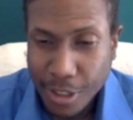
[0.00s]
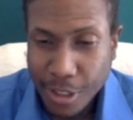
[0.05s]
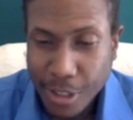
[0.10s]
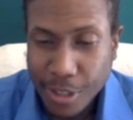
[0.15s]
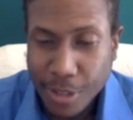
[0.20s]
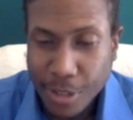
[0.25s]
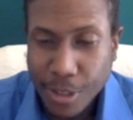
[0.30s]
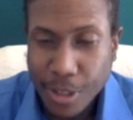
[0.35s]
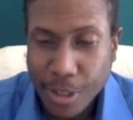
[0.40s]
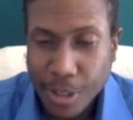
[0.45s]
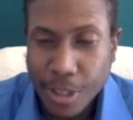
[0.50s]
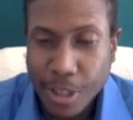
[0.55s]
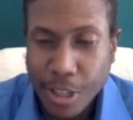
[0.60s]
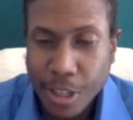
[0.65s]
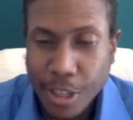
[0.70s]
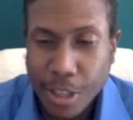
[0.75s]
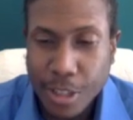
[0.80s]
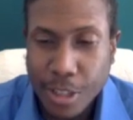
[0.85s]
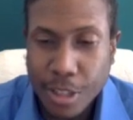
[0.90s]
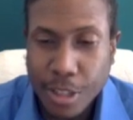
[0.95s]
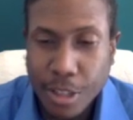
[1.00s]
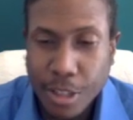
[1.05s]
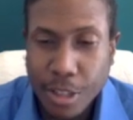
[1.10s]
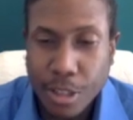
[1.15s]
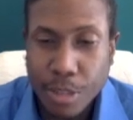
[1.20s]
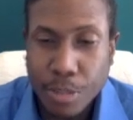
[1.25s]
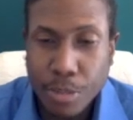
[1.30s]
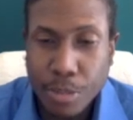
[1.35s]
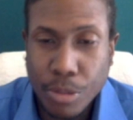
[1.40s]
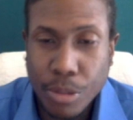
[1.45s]
so he has this
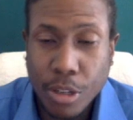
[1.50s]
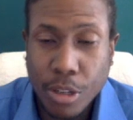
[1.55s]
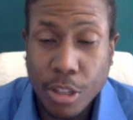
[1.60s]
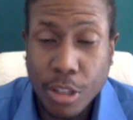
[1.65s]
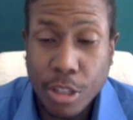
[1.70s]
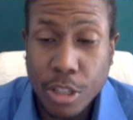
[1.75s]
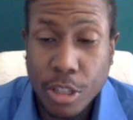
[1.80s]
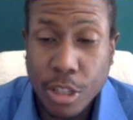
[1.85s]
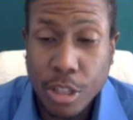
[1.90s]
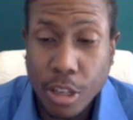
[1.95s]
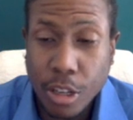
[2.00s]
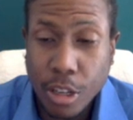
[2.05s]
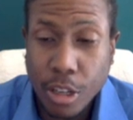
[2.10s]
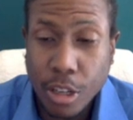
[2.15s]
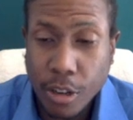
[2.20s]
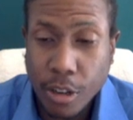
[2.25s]
book chock